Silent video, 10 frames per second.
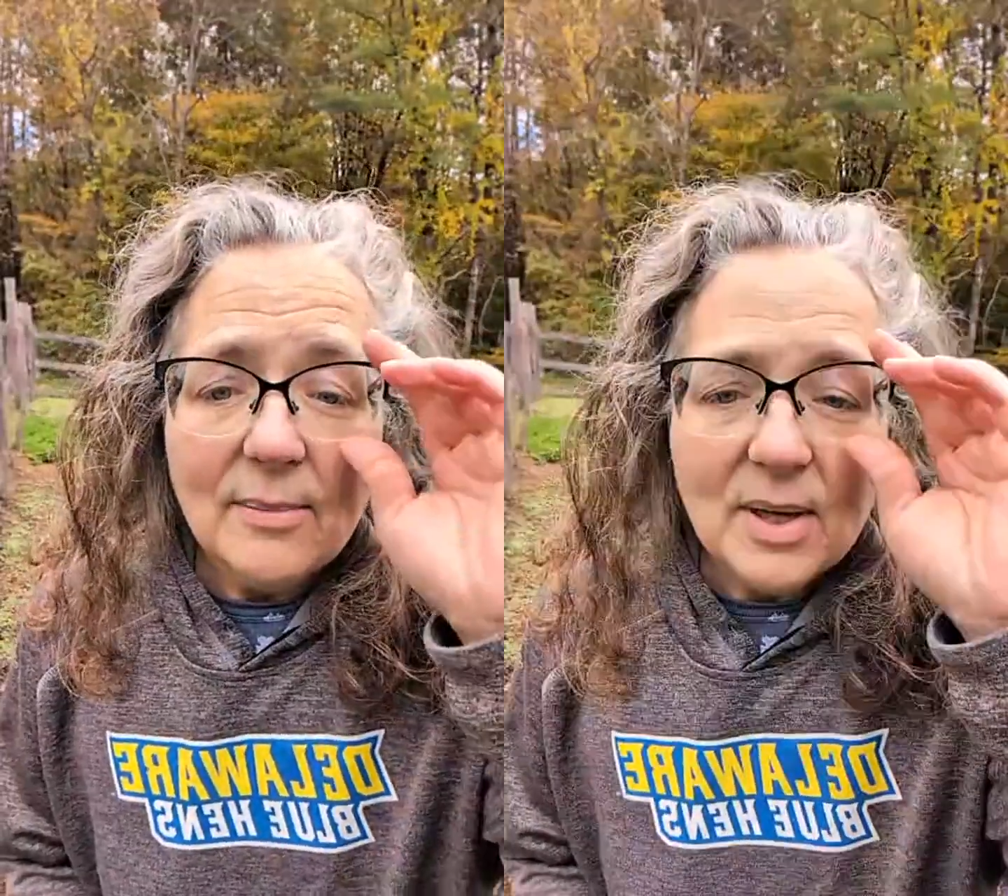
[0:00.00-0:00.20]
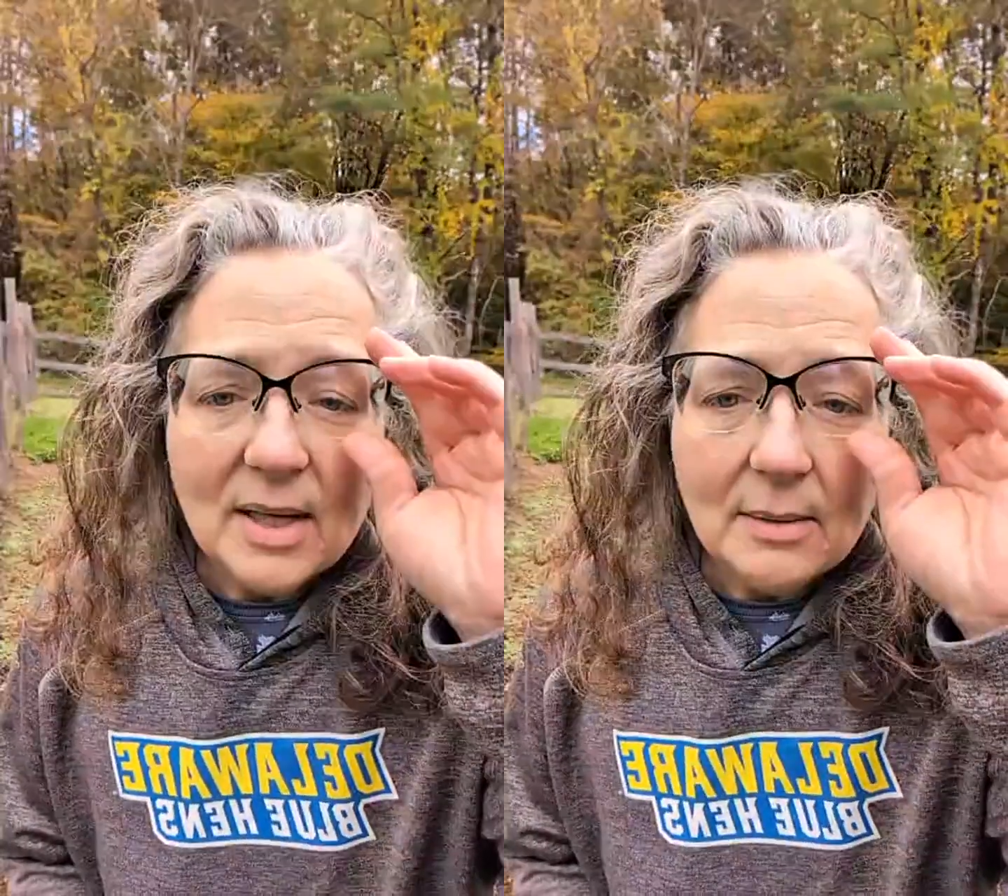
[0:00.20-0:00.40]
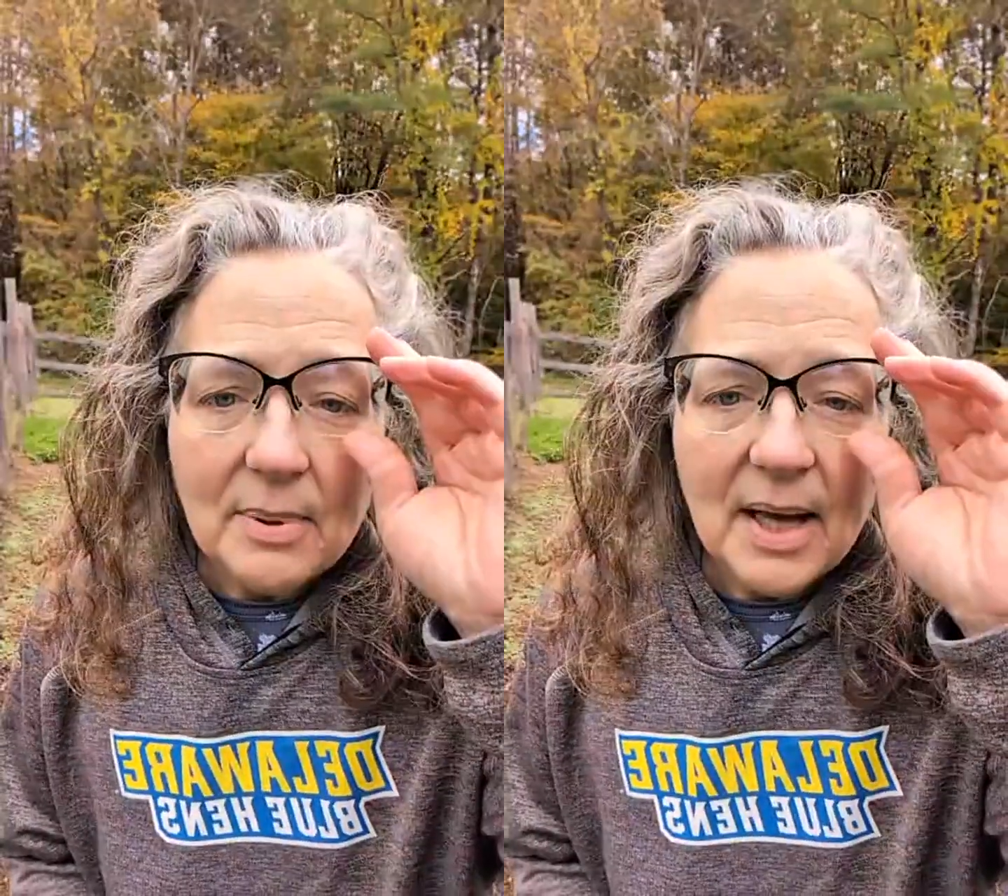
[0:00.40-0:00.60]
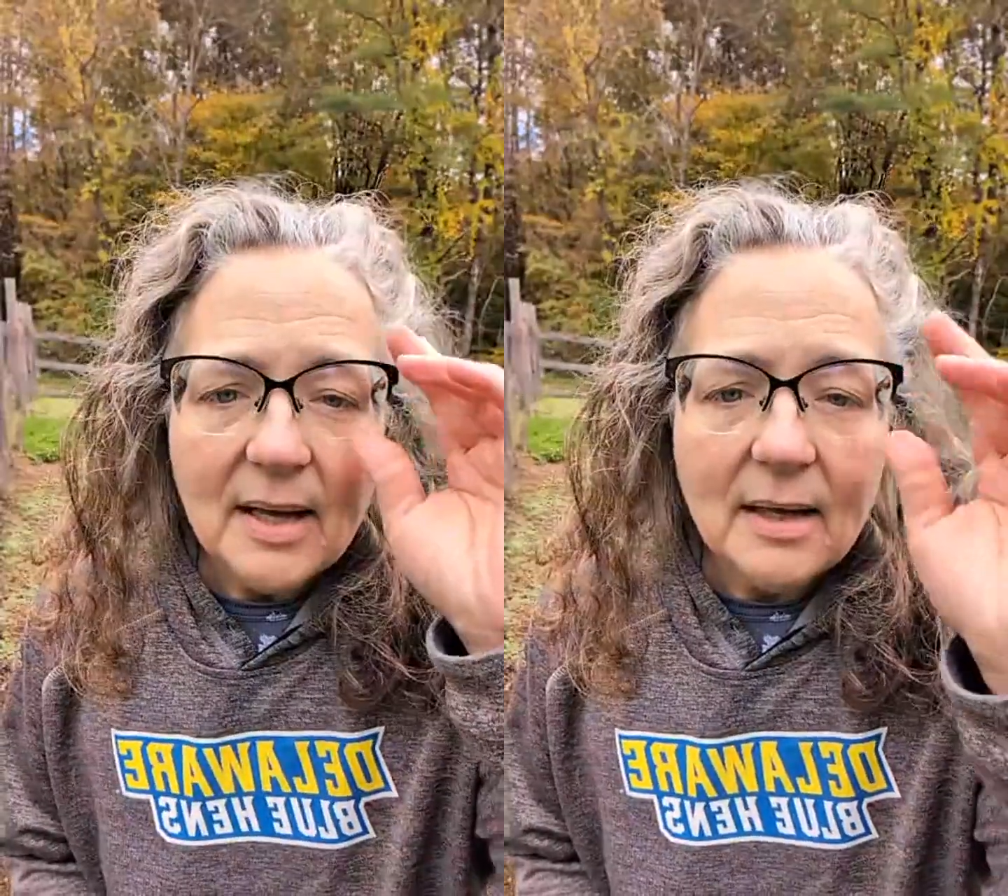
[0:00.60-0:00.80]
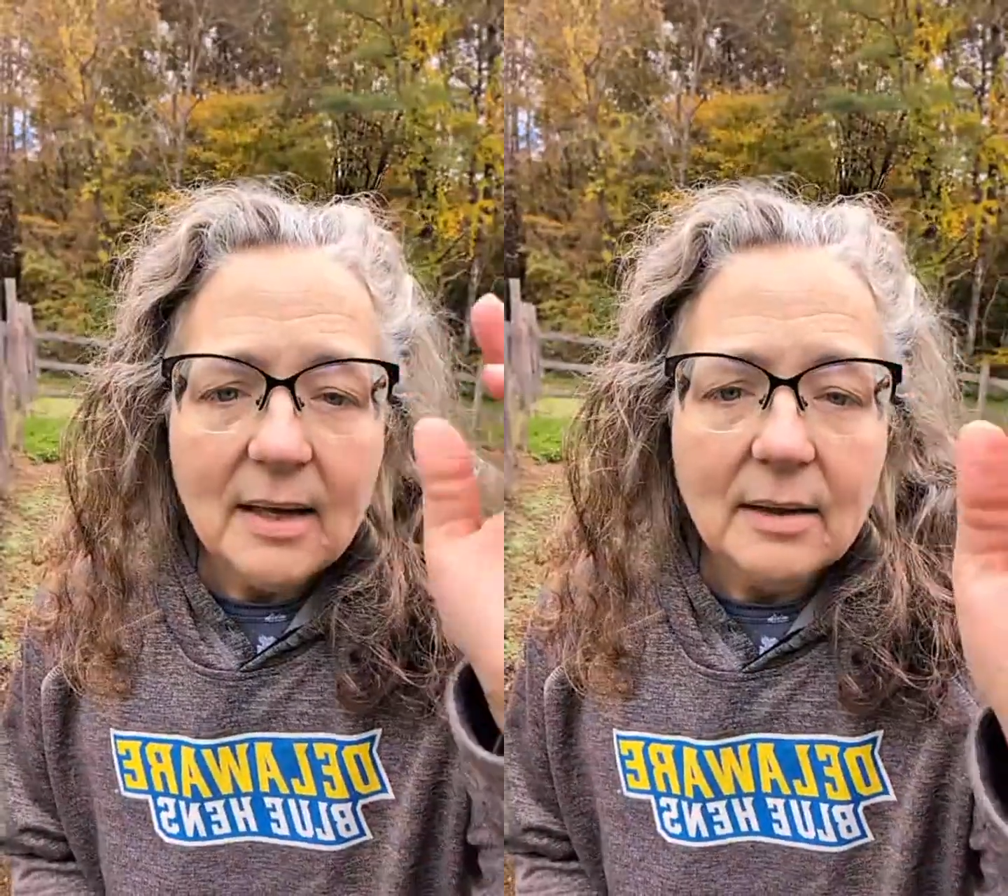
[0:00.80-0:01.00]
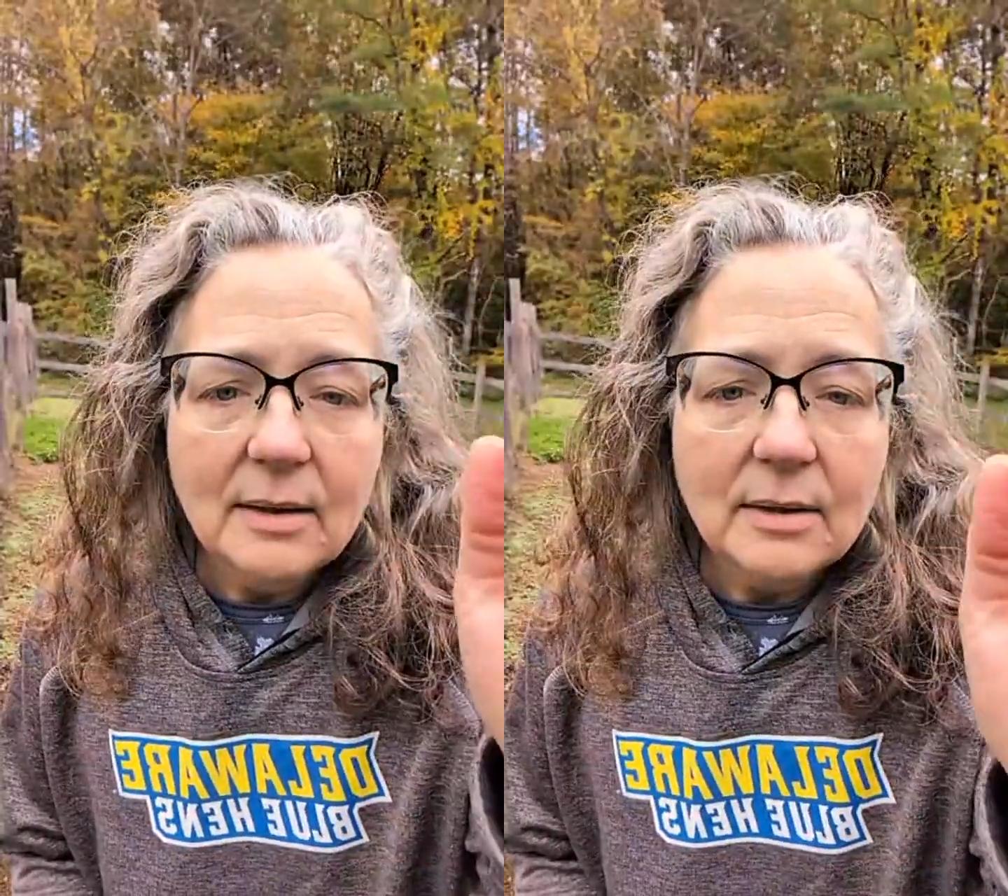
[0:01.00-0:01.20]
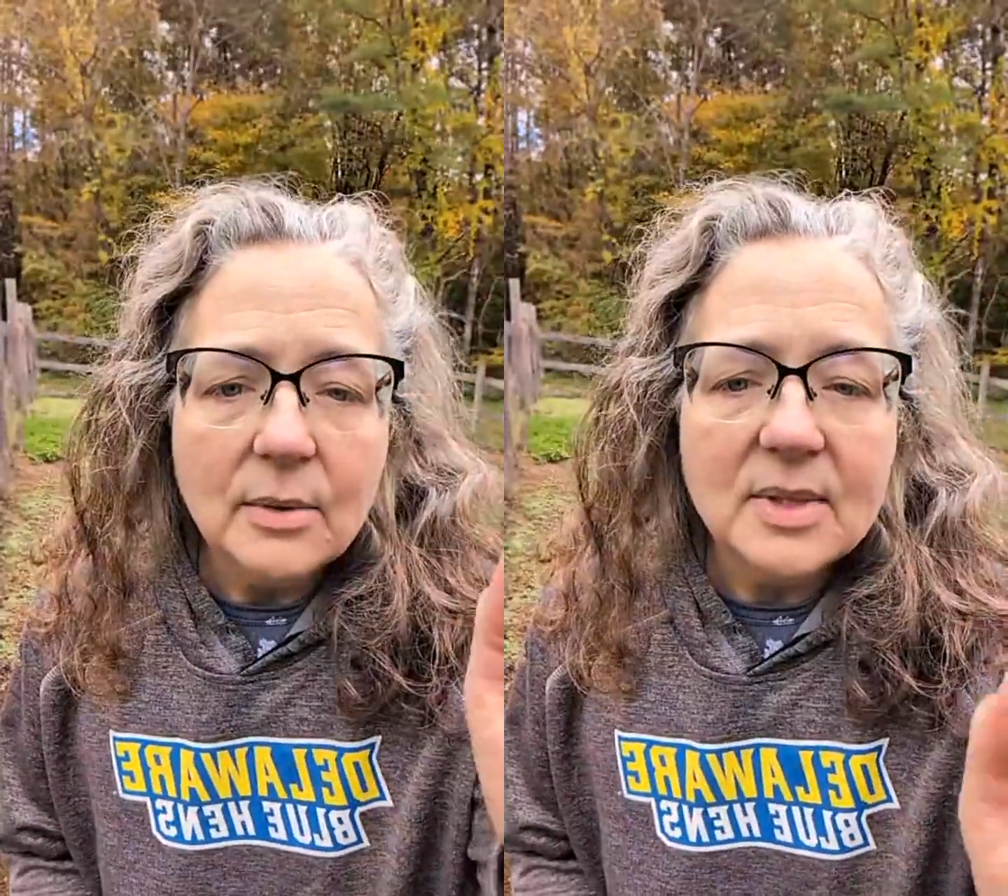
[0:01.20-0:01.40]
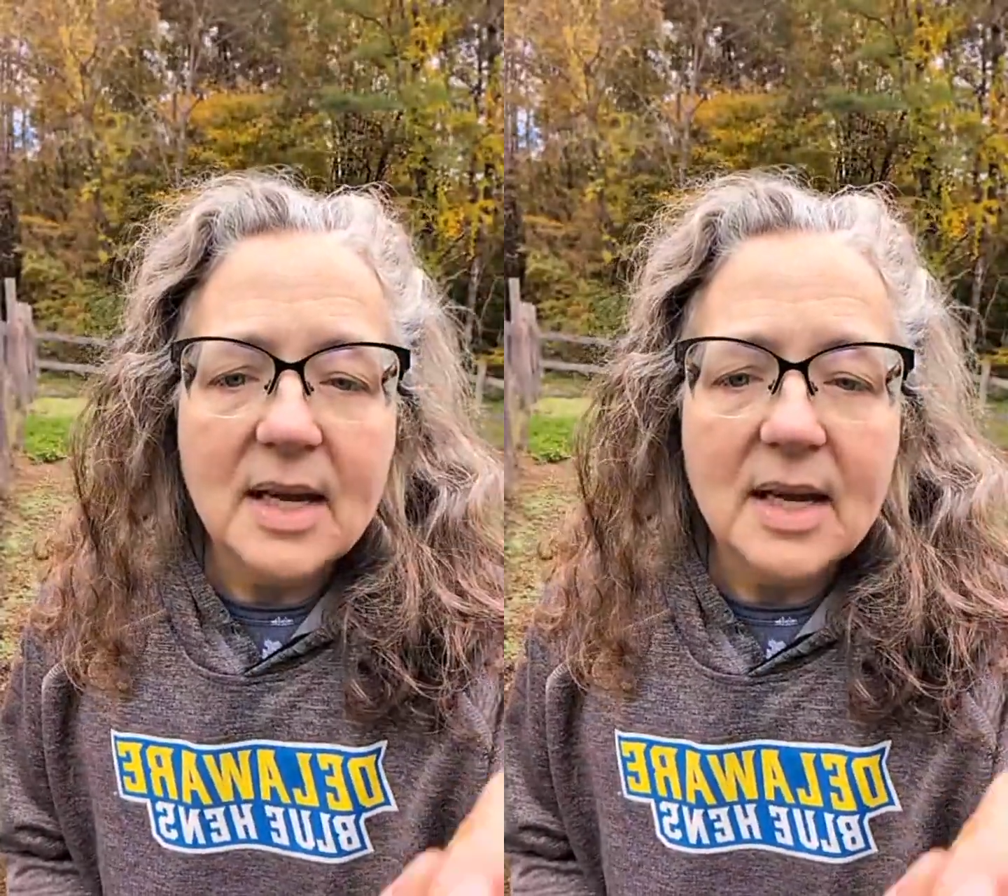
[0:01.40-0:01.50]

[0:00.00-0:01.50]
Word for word: I've been paying,